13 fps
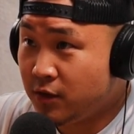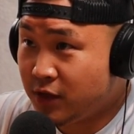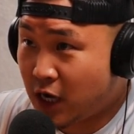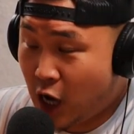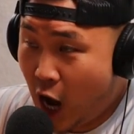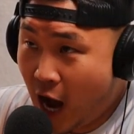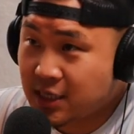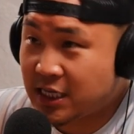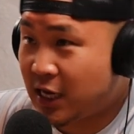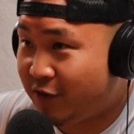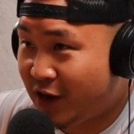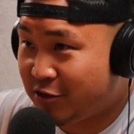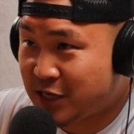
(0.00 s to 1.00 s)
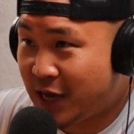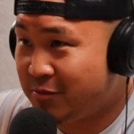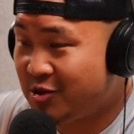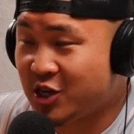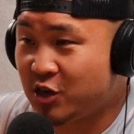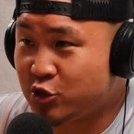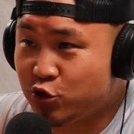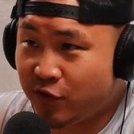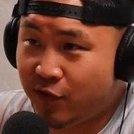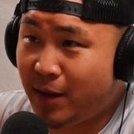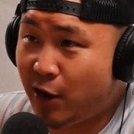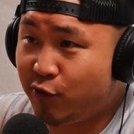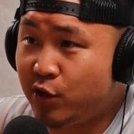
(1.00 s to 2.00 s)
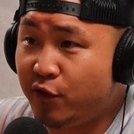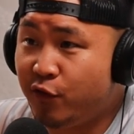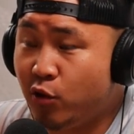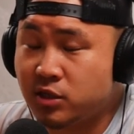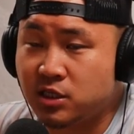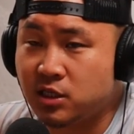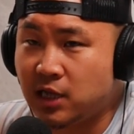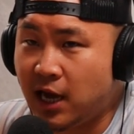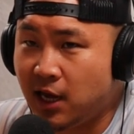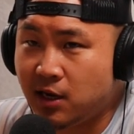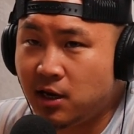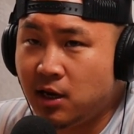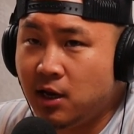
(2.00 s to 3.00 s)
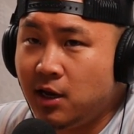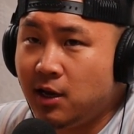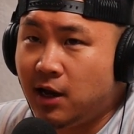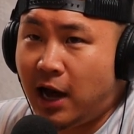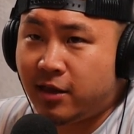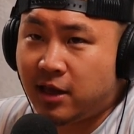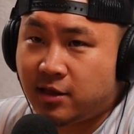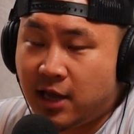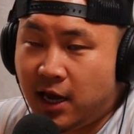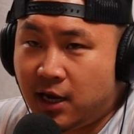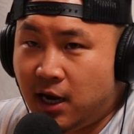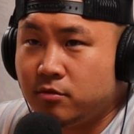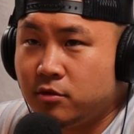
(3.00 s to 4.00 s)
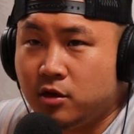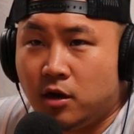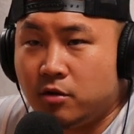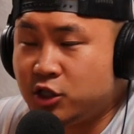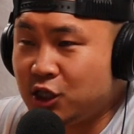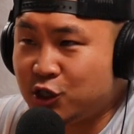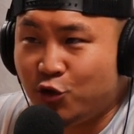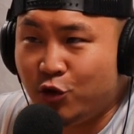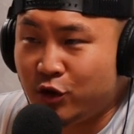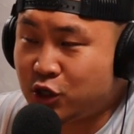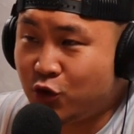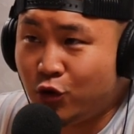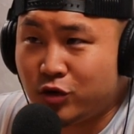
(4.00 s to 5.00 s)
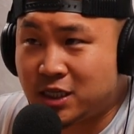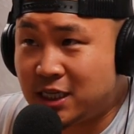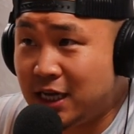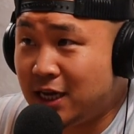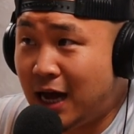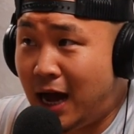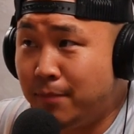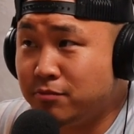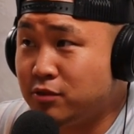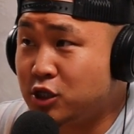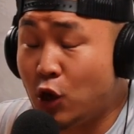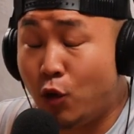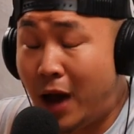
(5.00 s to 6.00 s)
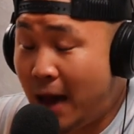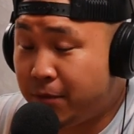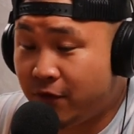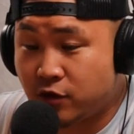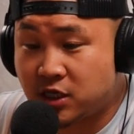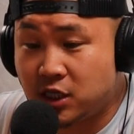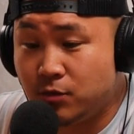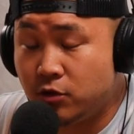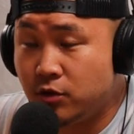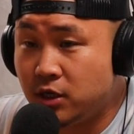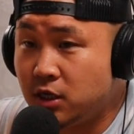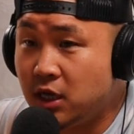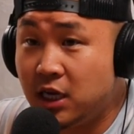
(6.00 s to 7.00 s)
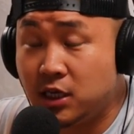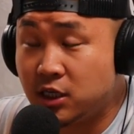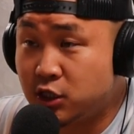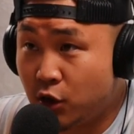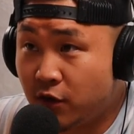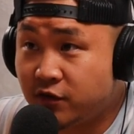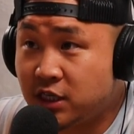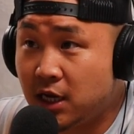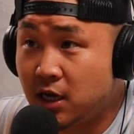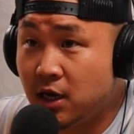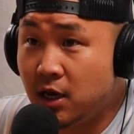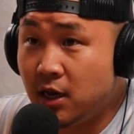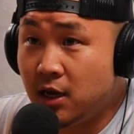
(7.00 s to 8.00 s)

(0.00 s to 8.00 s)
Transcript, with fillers: The content of entertainment is also driven by real forces. And yeah. I think that, you know, it's just cool. It's cool to see. I'm so happy for Simu. He, he deserves it.